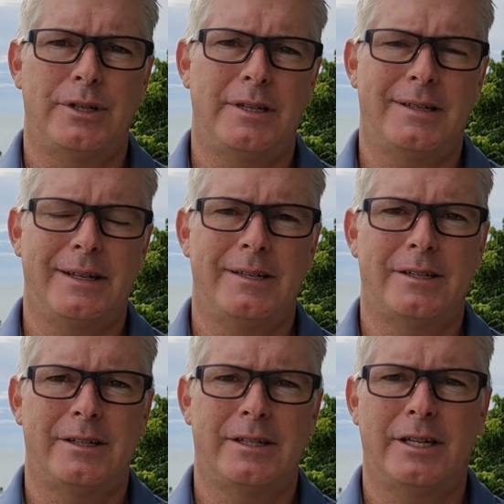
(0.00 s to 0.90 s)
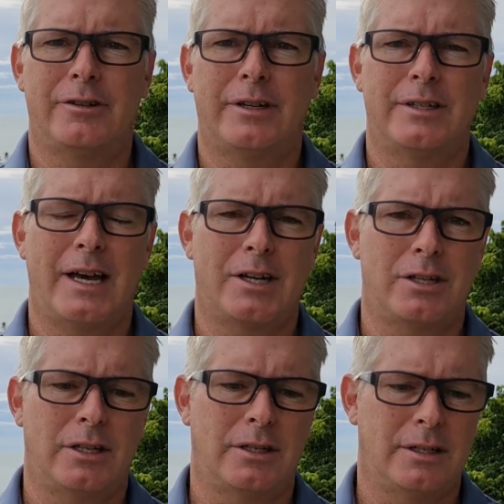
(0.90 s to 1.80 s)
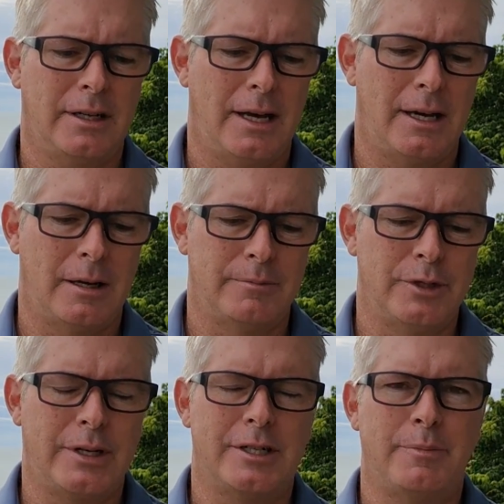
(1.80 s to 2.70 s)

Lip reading: Its instant send transactions. You can